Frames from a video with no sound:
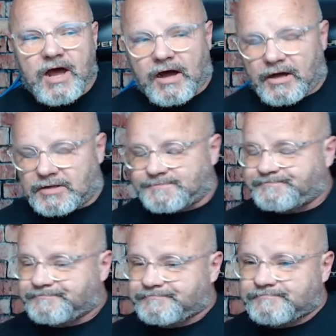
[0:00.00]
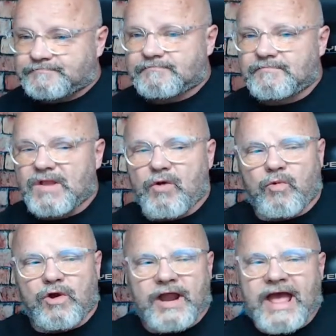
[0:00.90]

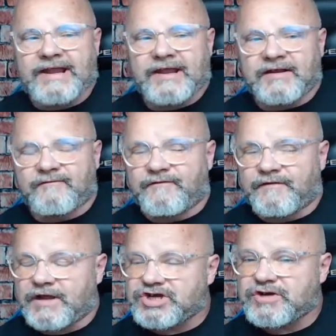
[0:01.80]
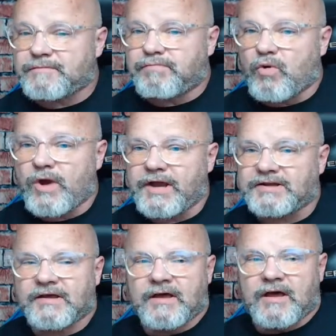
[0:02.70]
We're at an inflection point